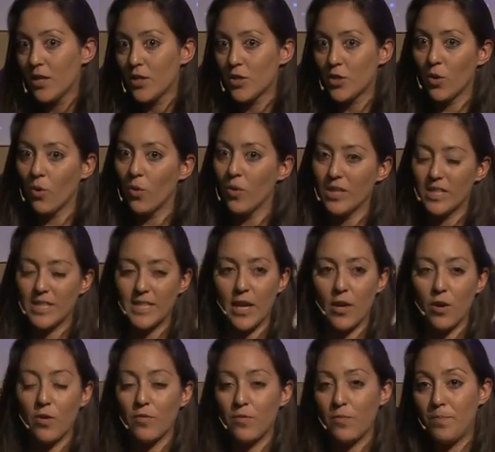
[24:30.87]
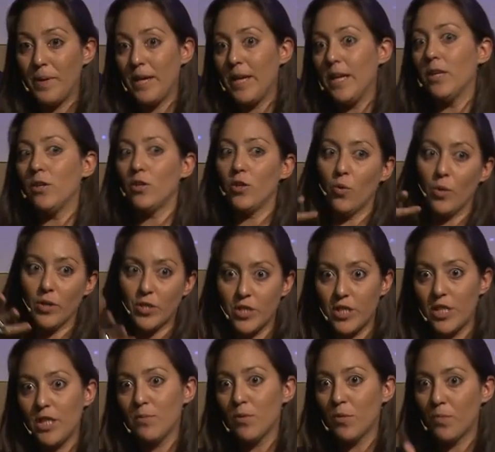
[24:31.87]
So instead of being, you know, a
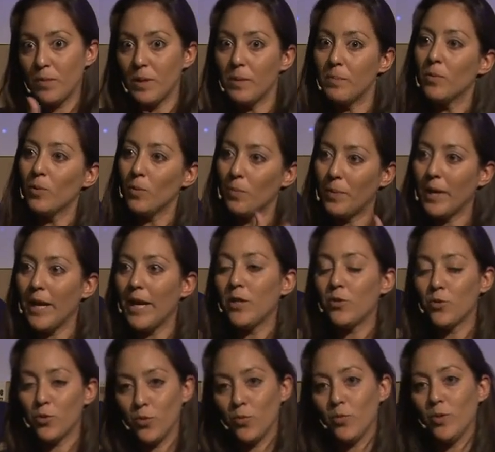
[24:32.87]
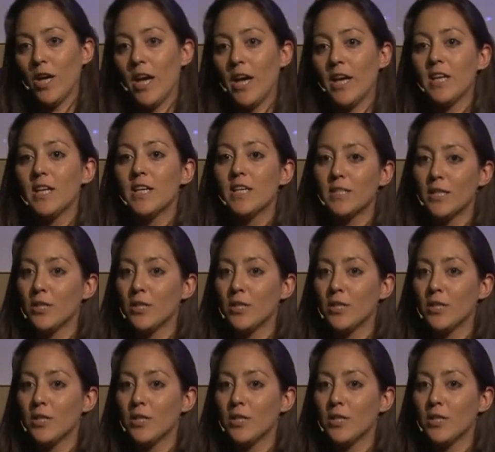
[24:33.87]
team of people paid to do that,